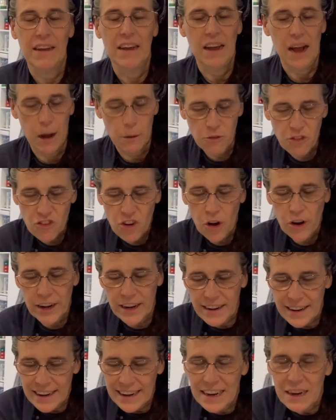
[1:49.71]
I'm starting
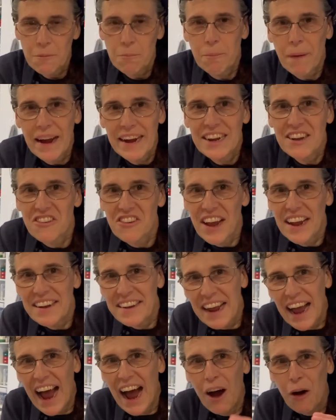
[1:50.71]
to get my
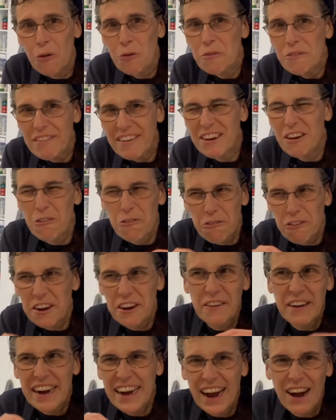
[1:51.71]
agenda out,
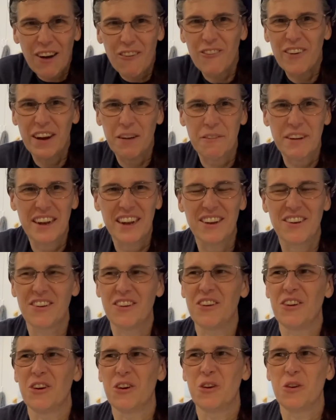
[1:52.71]
figuring out what I'm going to
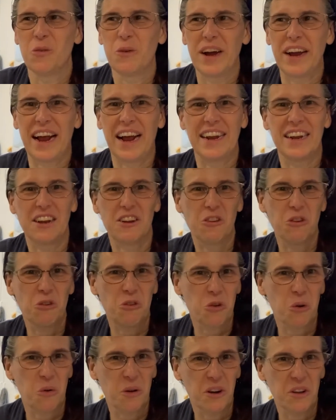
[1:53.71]
do, what kind of
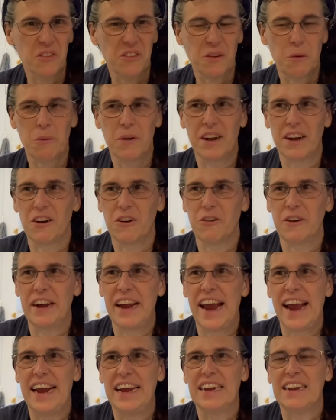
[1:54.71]
tutorials I want to
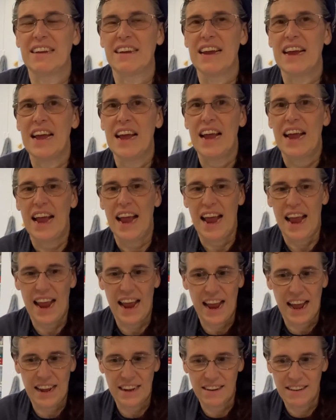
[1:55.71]
create.
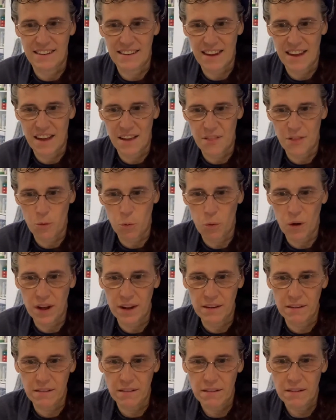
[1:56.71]
And the
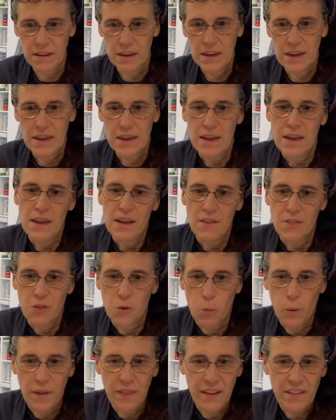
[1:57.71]
one
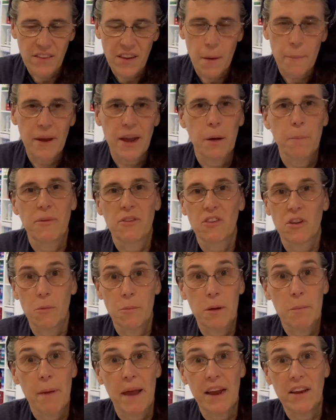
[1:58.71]
that's coming up is going to
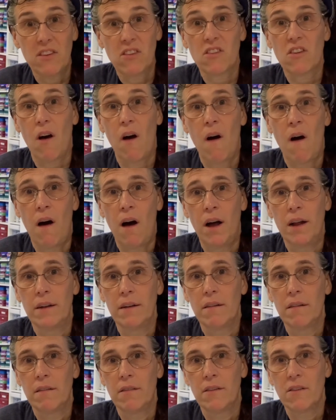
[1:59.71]
be based on
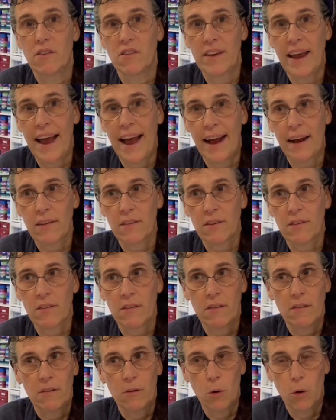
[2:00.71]
the stacks,
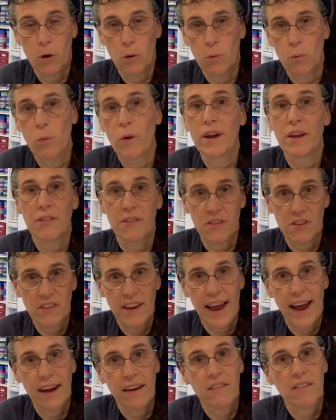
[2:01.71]
or one of the stacks